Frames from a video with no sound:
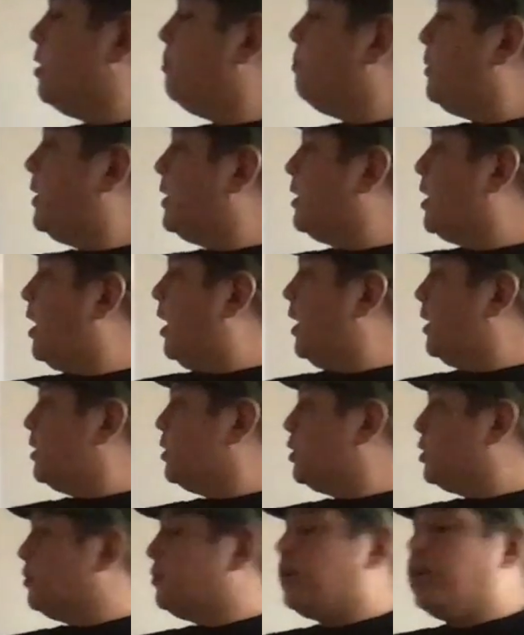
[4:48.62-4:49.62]
my
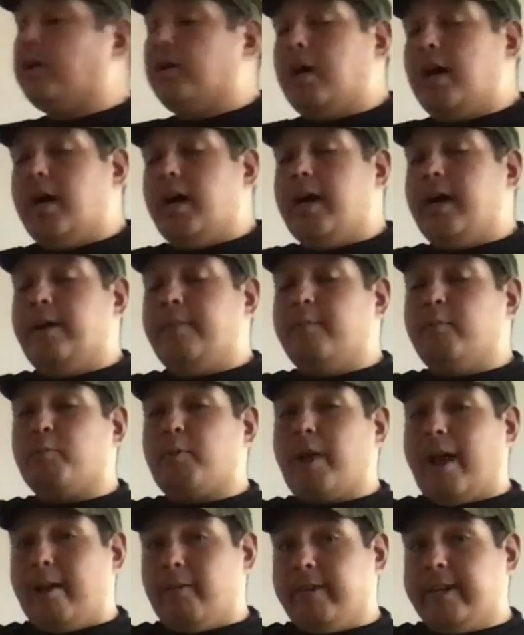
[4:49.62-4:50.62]
knowledge of
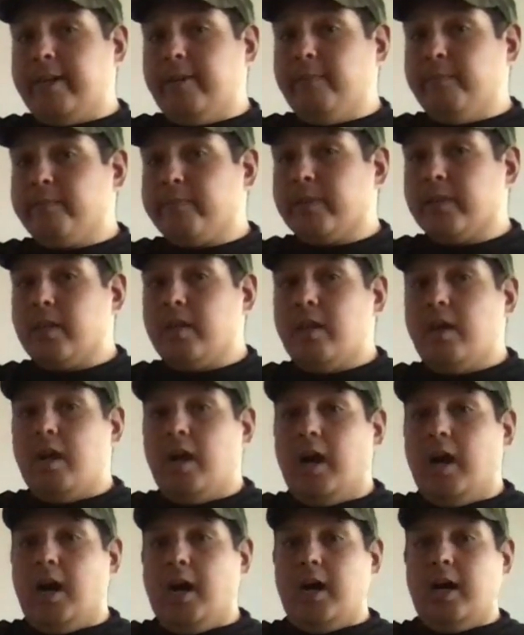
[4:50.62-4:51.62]
rounding
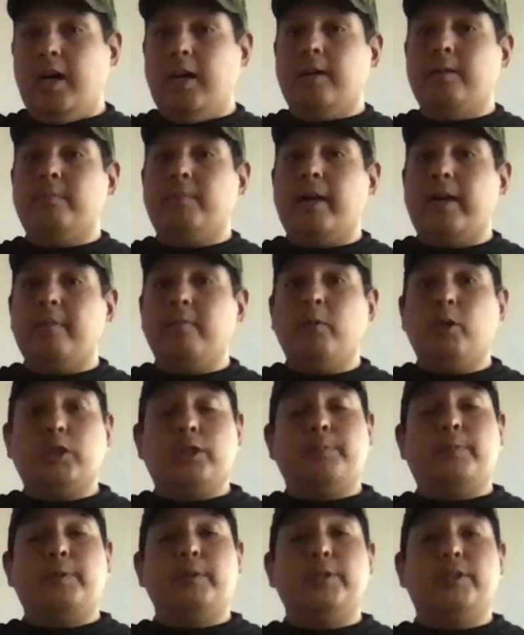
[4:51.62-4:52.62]
and
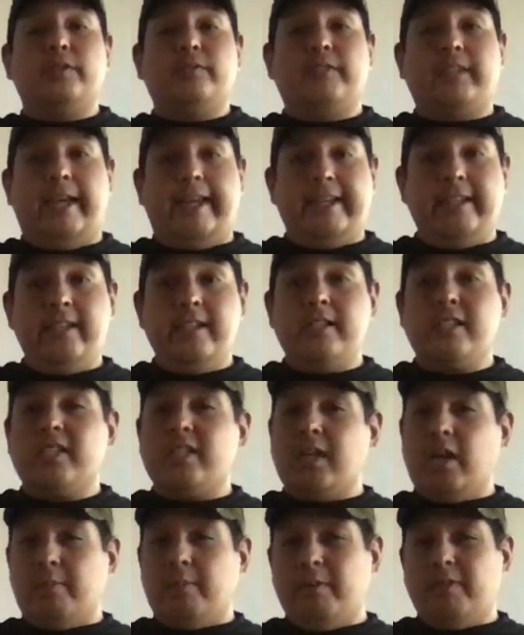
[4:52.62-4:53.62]
multiples of 10 to
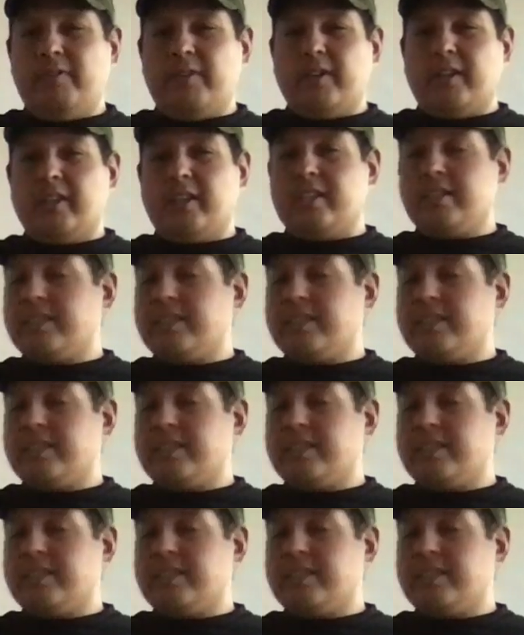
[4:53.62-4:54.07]
help me figure this